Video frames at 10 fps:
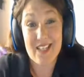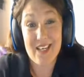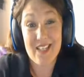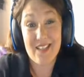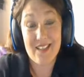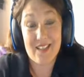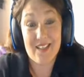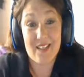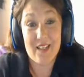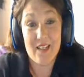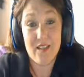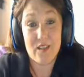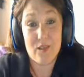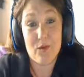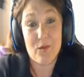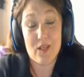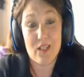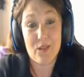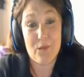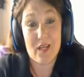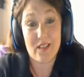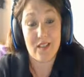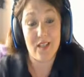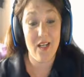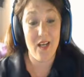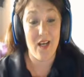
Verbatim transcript: staying and doing what I do best.